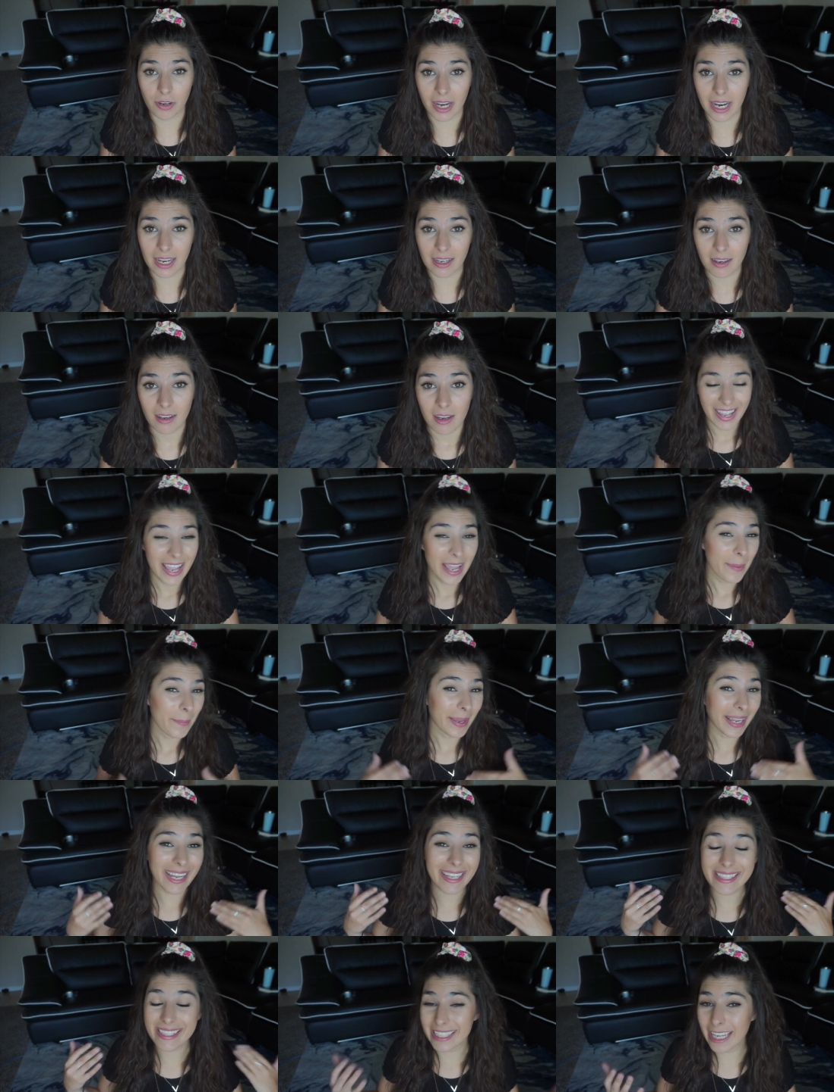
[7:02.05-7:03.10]
grade,
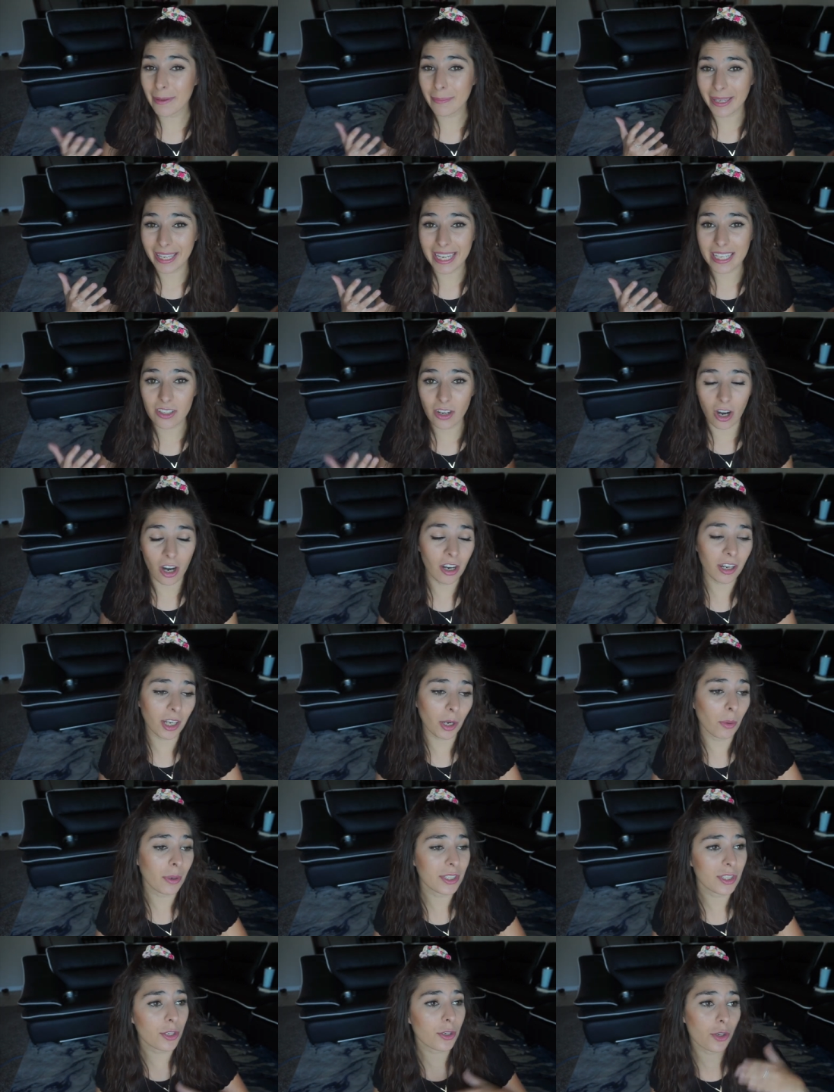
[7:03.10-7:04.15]
because some kids aren't
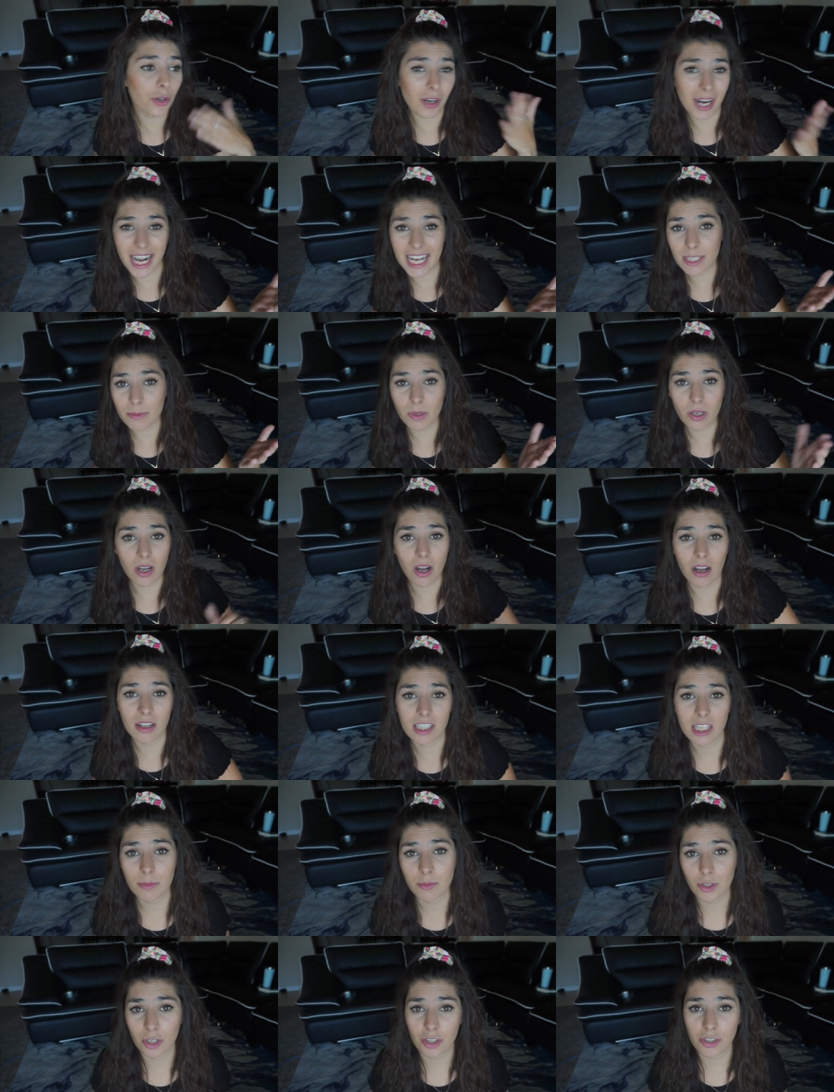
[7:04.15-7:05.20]
going to grasp the
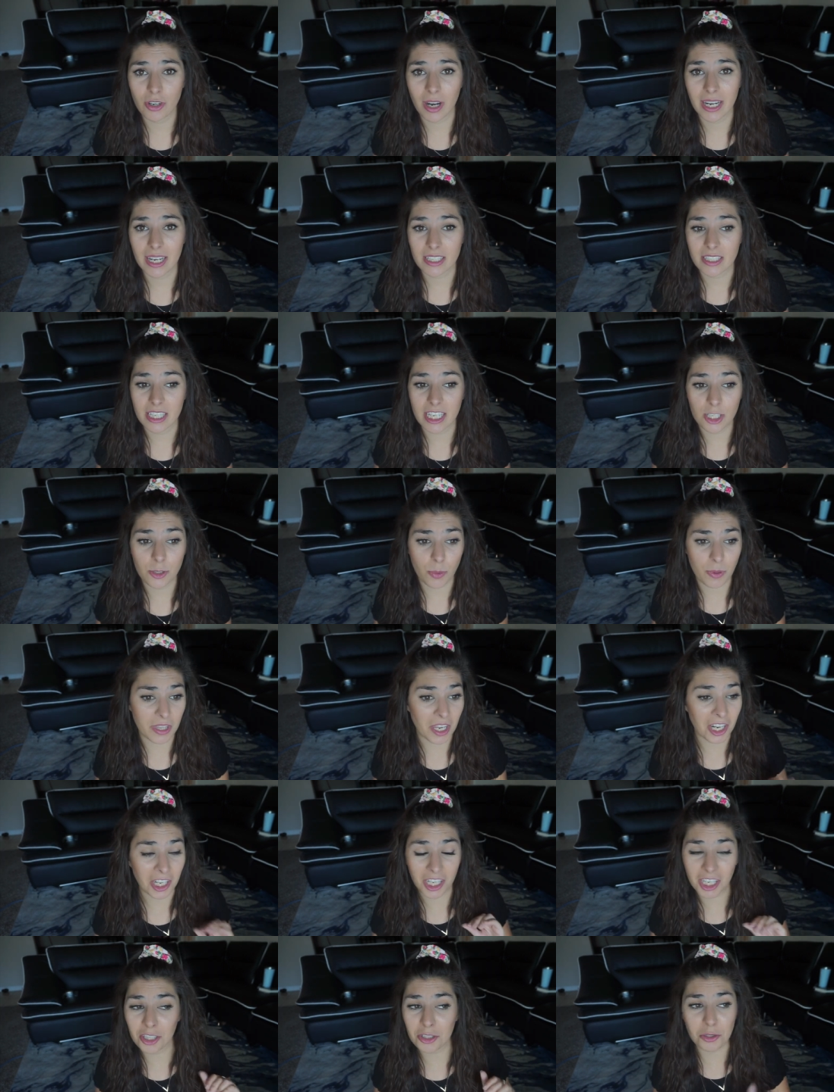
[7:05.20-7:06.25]
concepts you're trying to teach, but they're
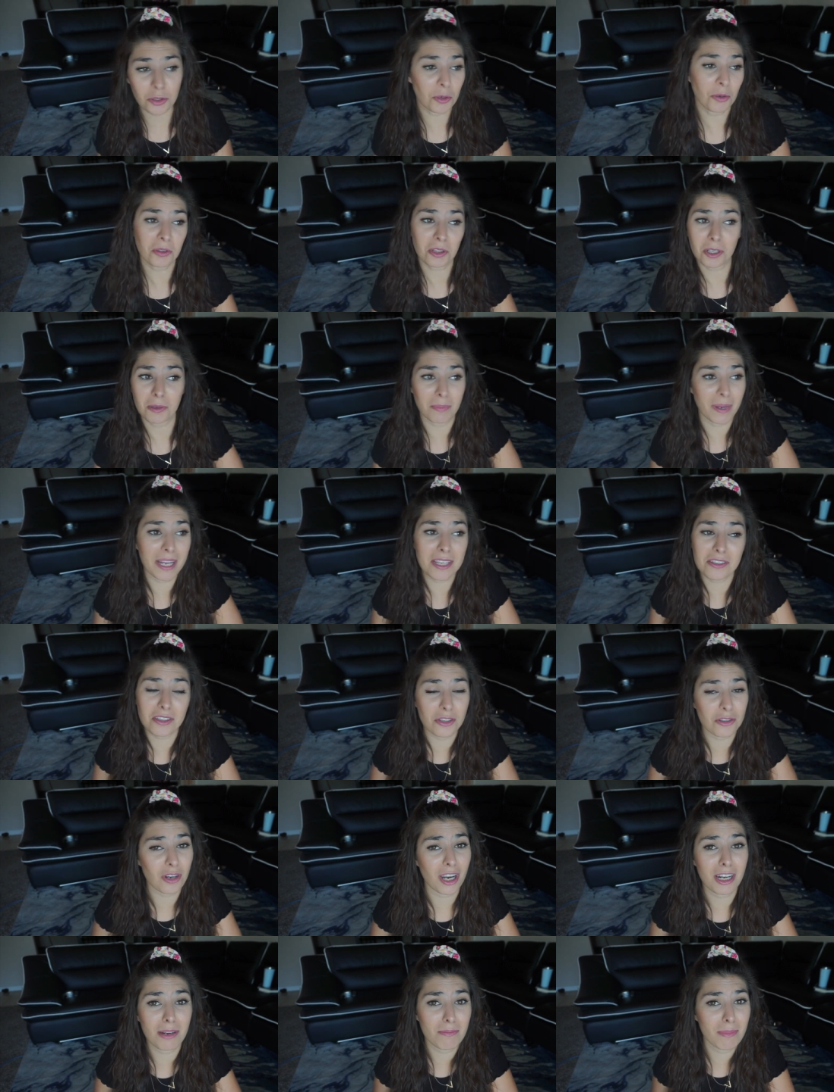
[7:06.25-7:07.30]
gonna do their best to
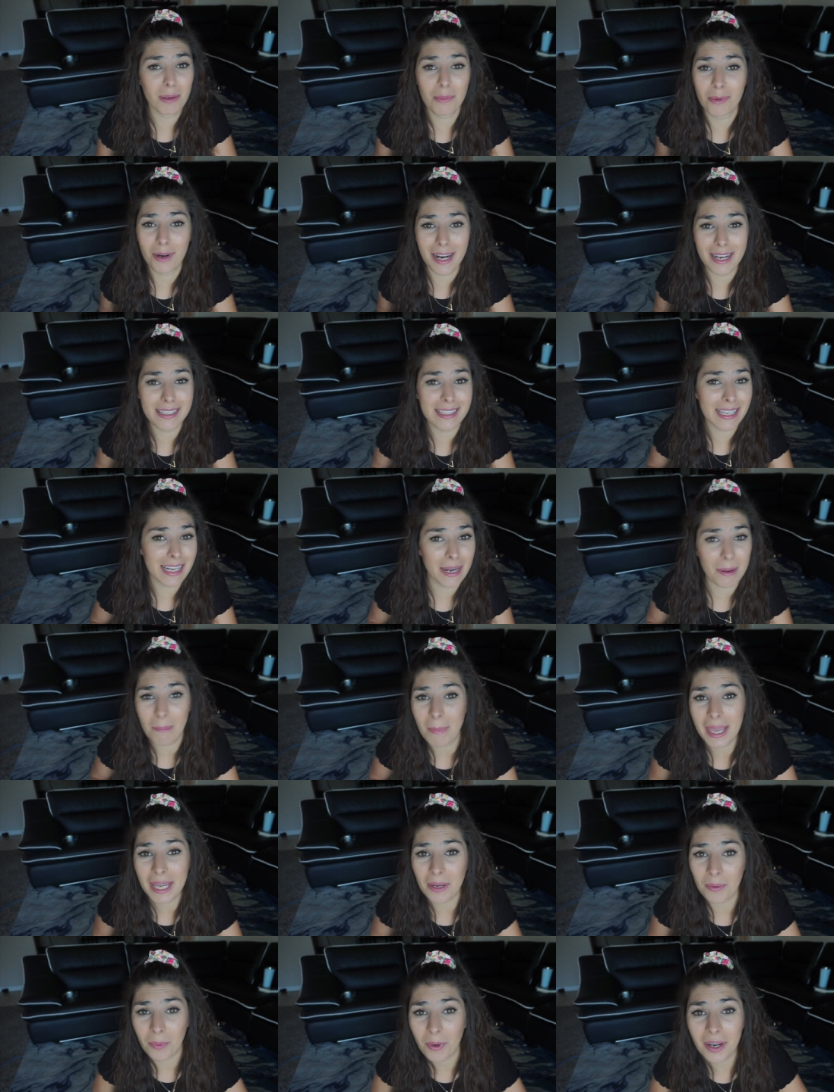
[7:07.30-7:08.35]
try to memorize it and
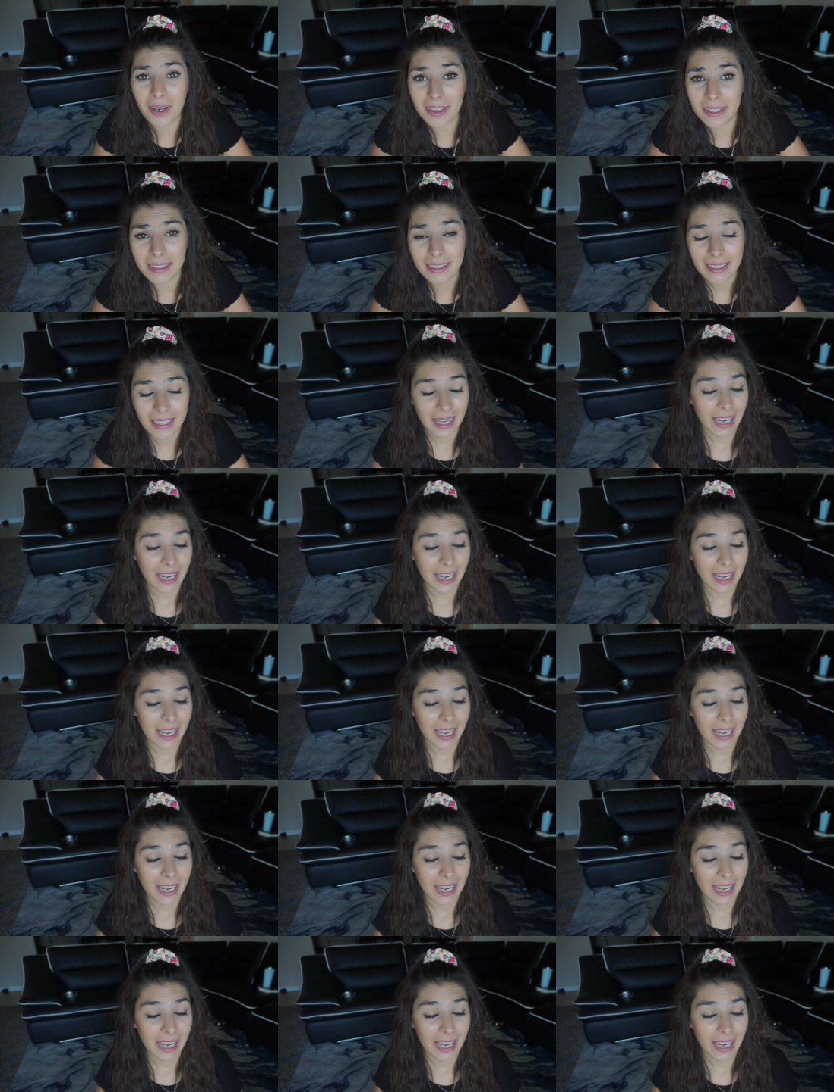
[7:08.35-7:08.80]
make it work.